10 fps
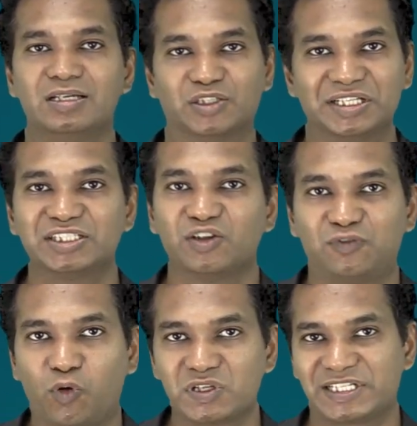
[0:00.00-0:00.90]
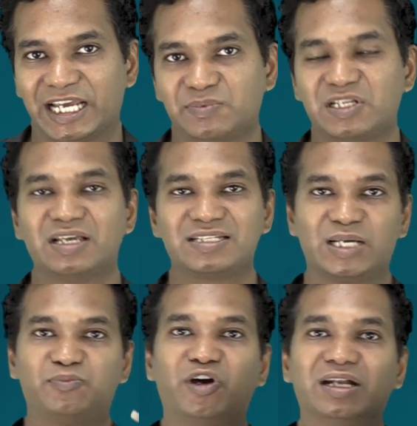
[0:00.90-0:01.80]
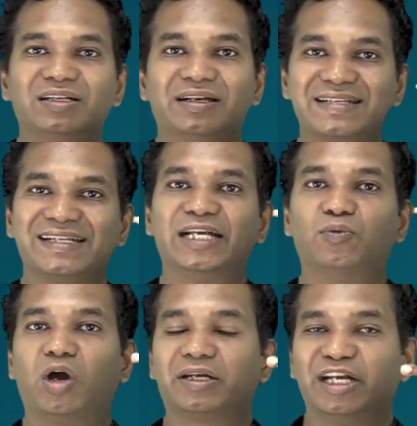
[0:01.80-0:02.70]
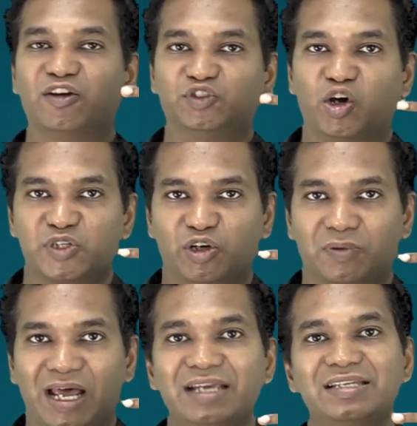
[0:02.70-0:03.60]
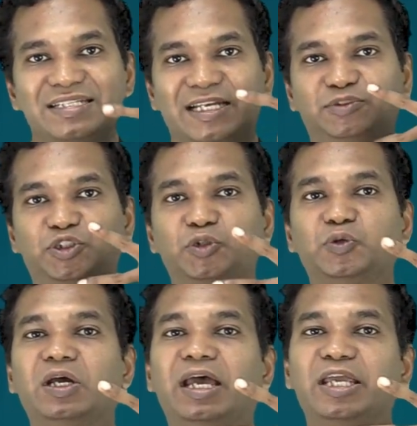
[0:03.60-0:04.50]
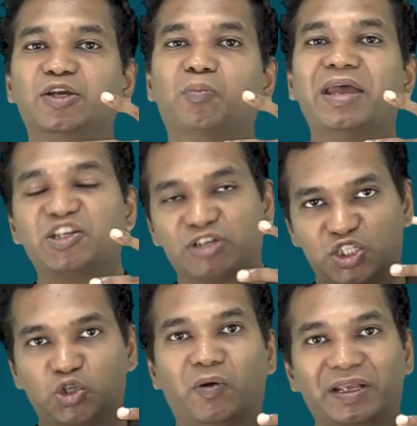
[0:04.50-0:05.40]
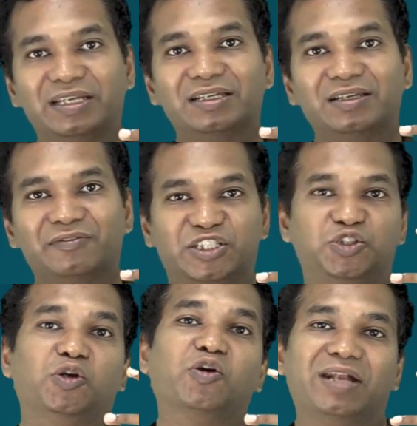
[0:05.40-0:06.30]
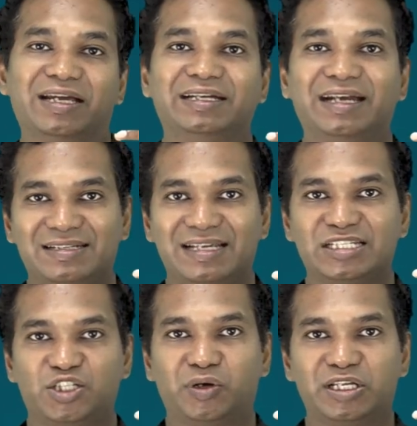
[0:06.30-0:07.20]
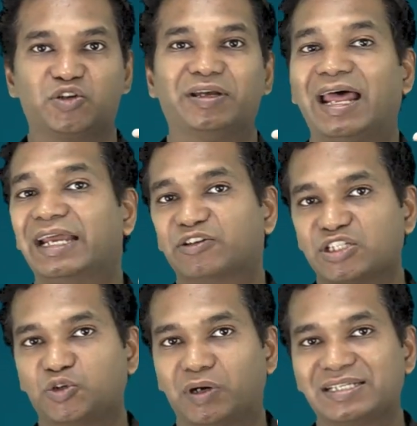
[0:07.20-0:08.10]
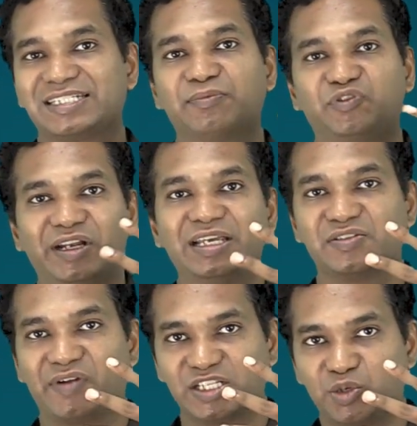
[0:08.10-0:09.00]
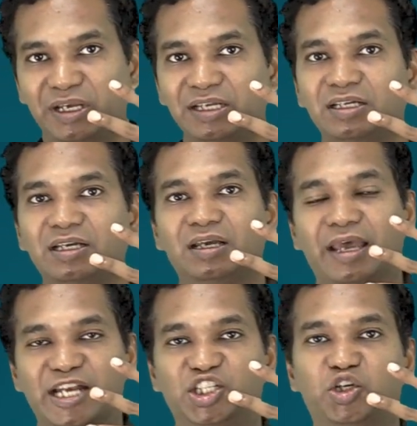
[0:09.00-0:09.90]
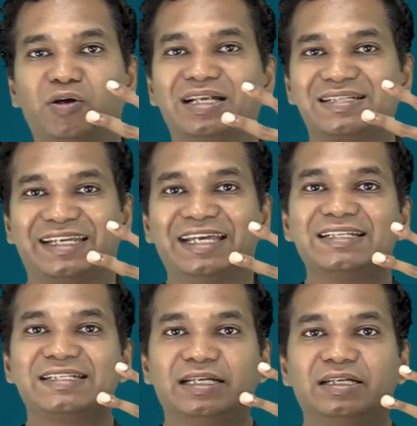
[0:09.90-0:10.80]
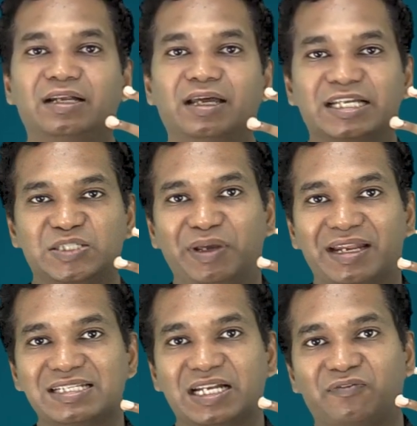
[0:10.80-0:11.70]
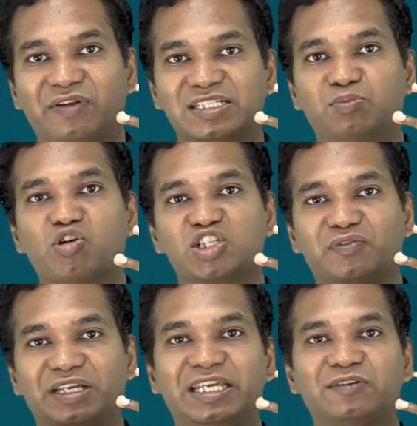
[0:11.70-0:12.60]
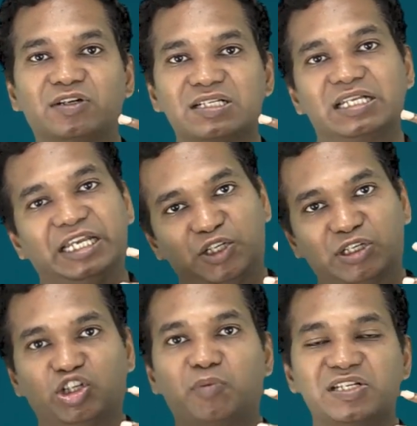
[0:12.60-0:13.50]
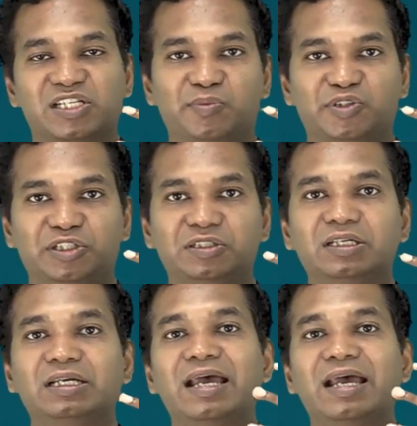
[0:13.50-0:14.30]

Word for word: So these are the four steps. Step one, decide what kind of jobs you apply. Step two, you make your story, which should look like a data science story. So align your story. Step three is resume. Ensure that skills and experience reflects most of the keywords in your job description.